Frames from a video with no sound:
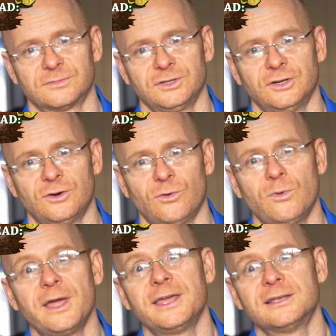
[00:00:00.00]

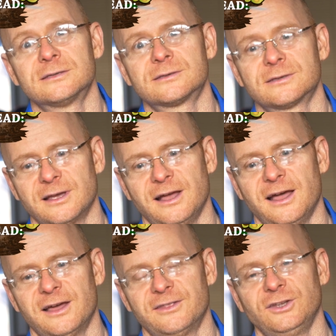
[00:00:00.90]
ways
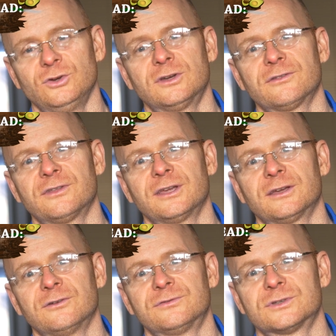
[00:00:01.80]
that you can think
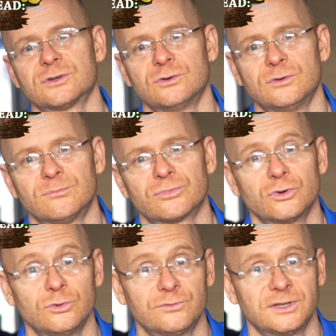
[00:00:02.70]
of to
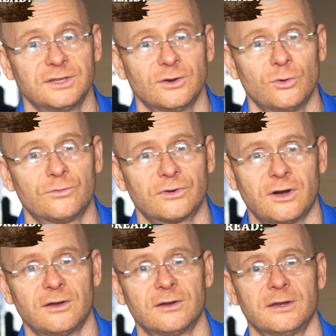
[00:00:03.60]
improve the
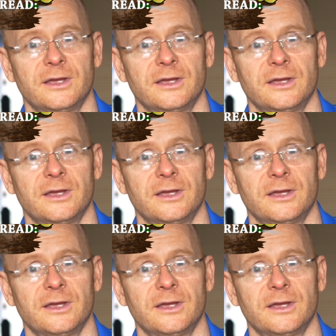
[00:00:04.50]
overall